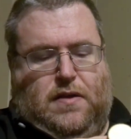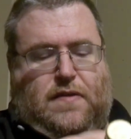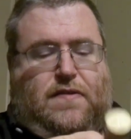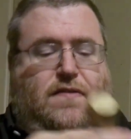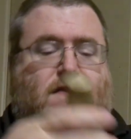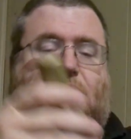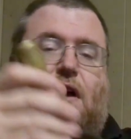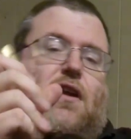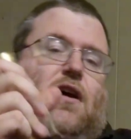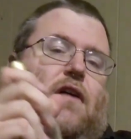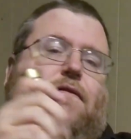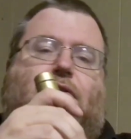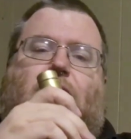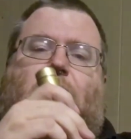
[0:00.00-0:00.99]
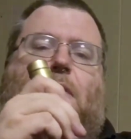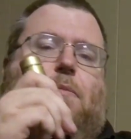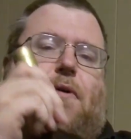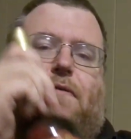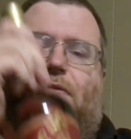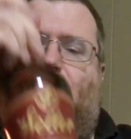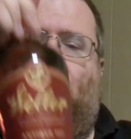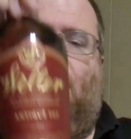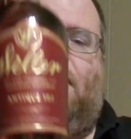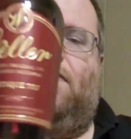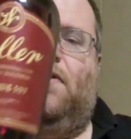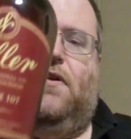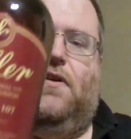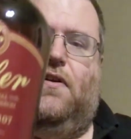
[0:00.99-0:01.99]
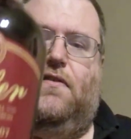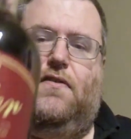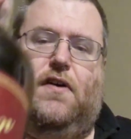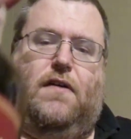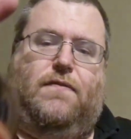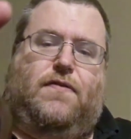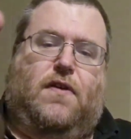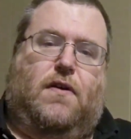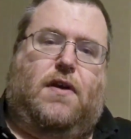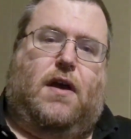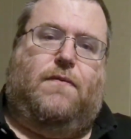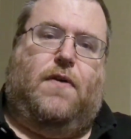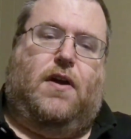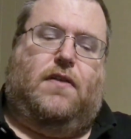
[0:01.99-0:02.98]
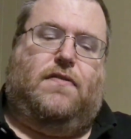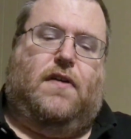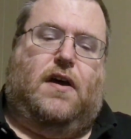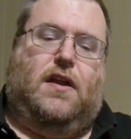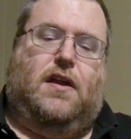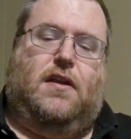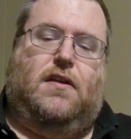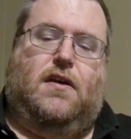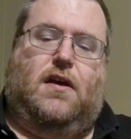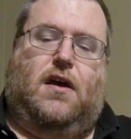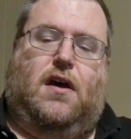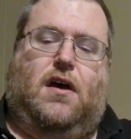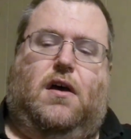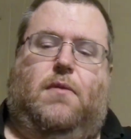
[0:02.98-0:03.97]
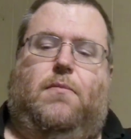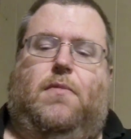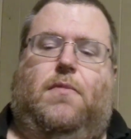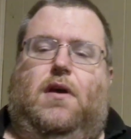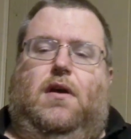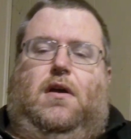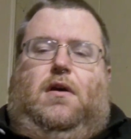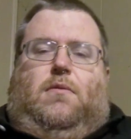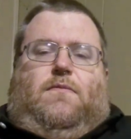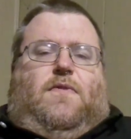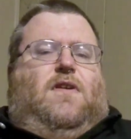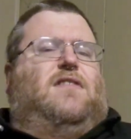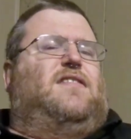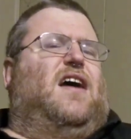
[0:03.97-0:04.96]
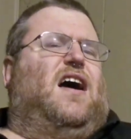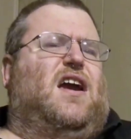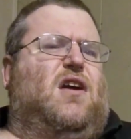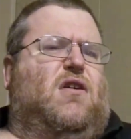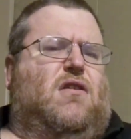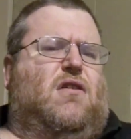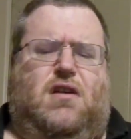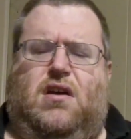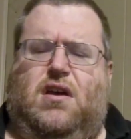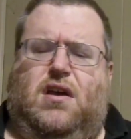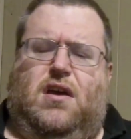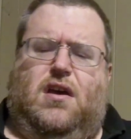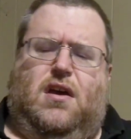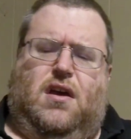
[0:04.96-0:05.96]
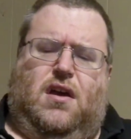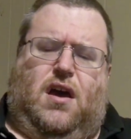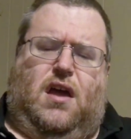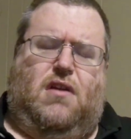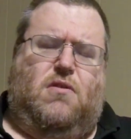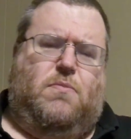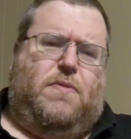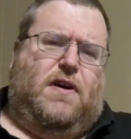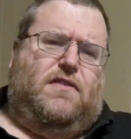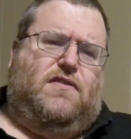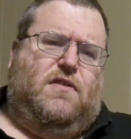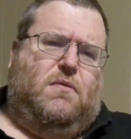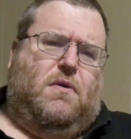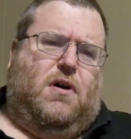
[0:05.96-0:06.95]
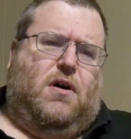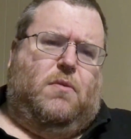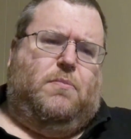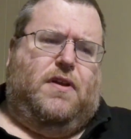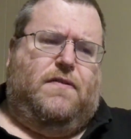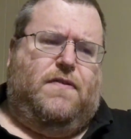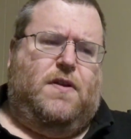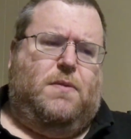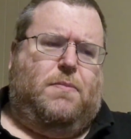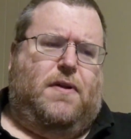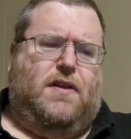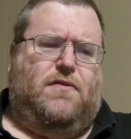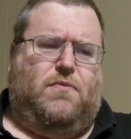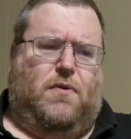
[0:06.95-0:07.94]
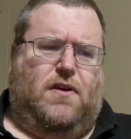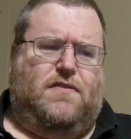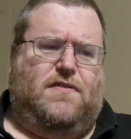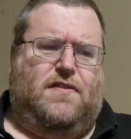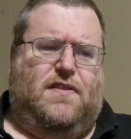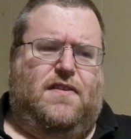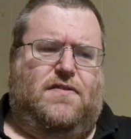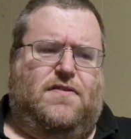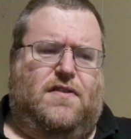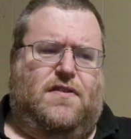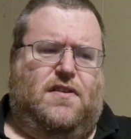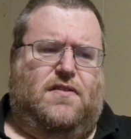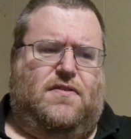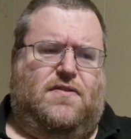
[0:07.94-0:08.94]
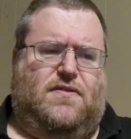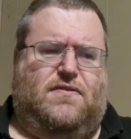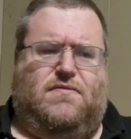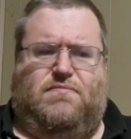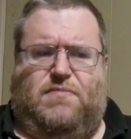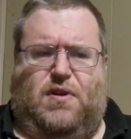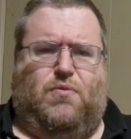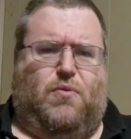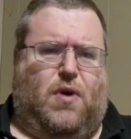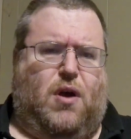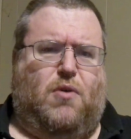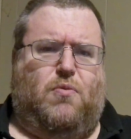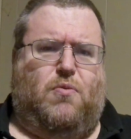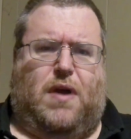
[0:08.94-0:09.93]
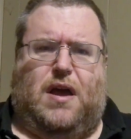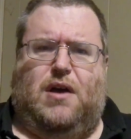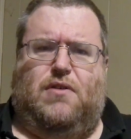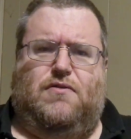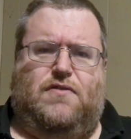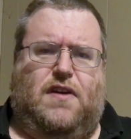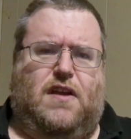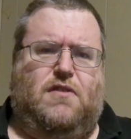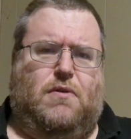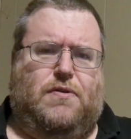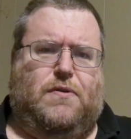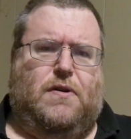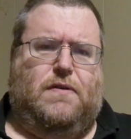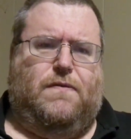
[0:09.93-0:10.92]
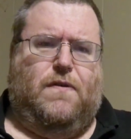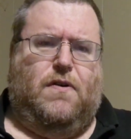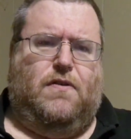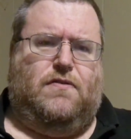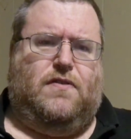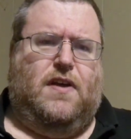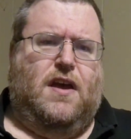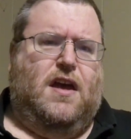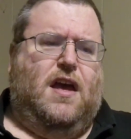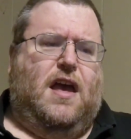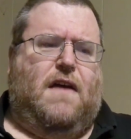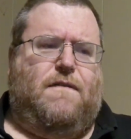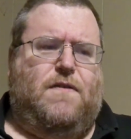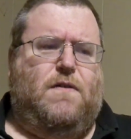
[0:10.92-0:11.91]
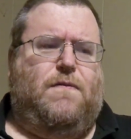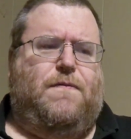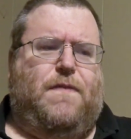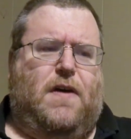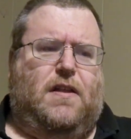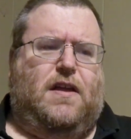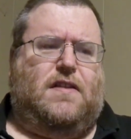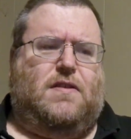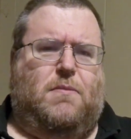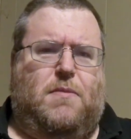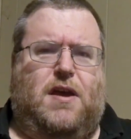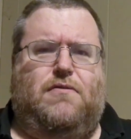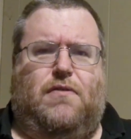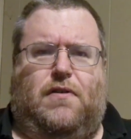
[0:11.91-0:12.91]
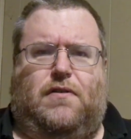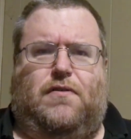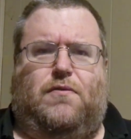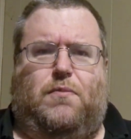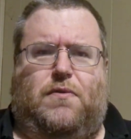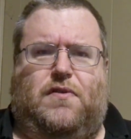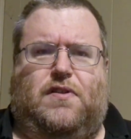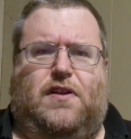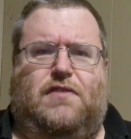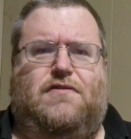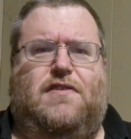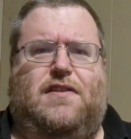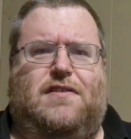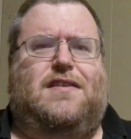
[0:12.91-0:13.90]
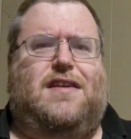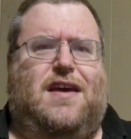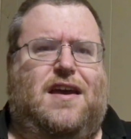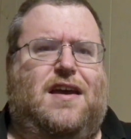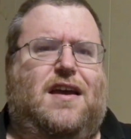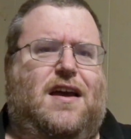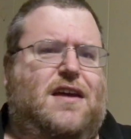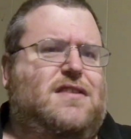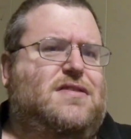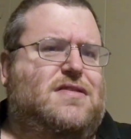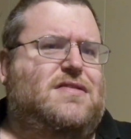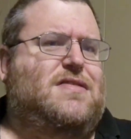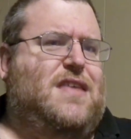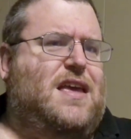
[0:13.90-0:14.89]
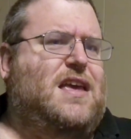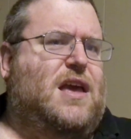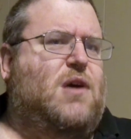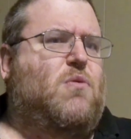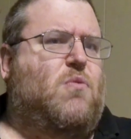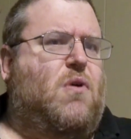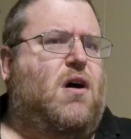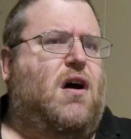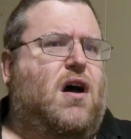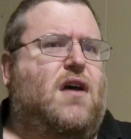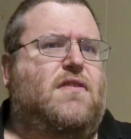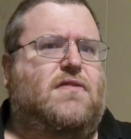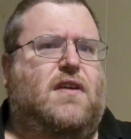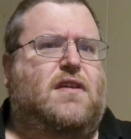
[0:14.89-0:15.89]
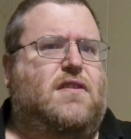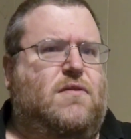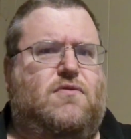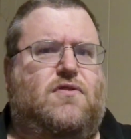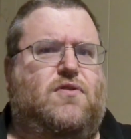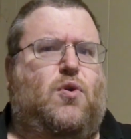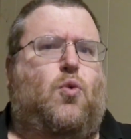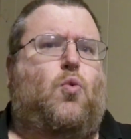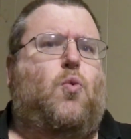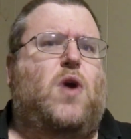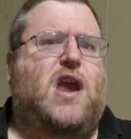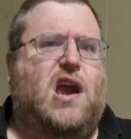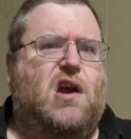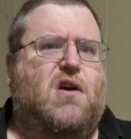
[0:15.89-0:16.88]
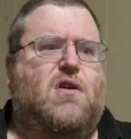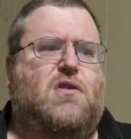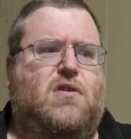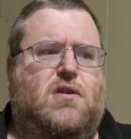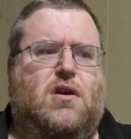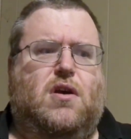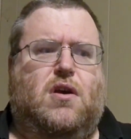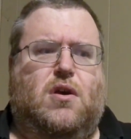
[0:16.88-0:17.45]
This is done obviously by Buffalo Trace and all that good stuff. So yeah, I'm very excited. Very tired. I don't know about you all, but if anybody's watching this and it's around January 31st, if you felt like the Matrix was glitching today, I think it was. Like this was just a weird